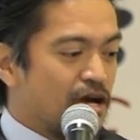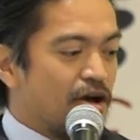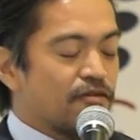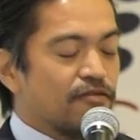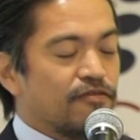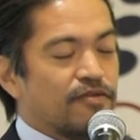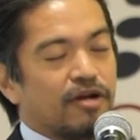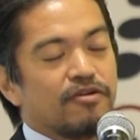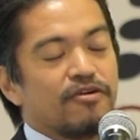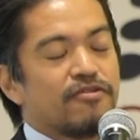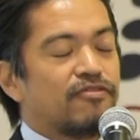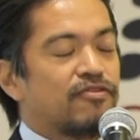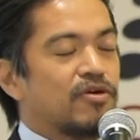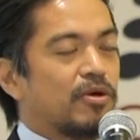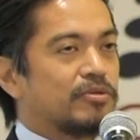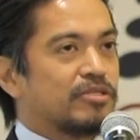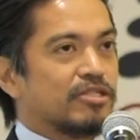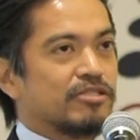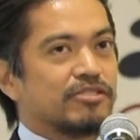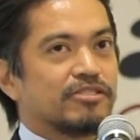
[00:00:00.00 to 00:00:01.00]
very
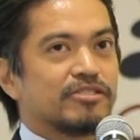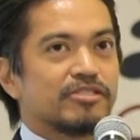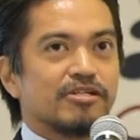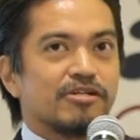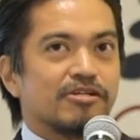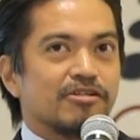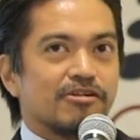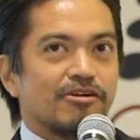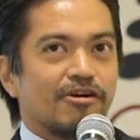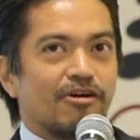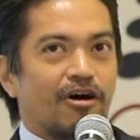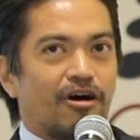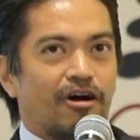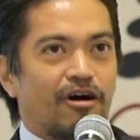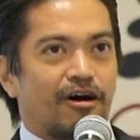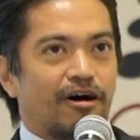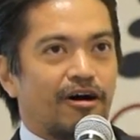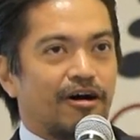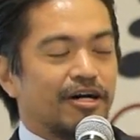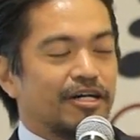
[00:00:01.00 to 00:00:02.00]
focused
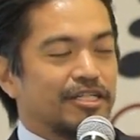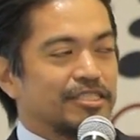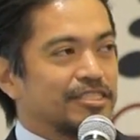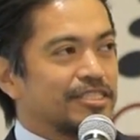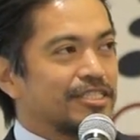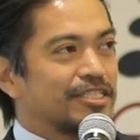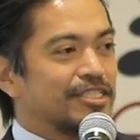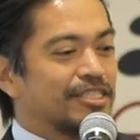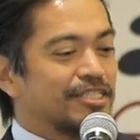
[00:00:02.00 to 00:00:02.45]
on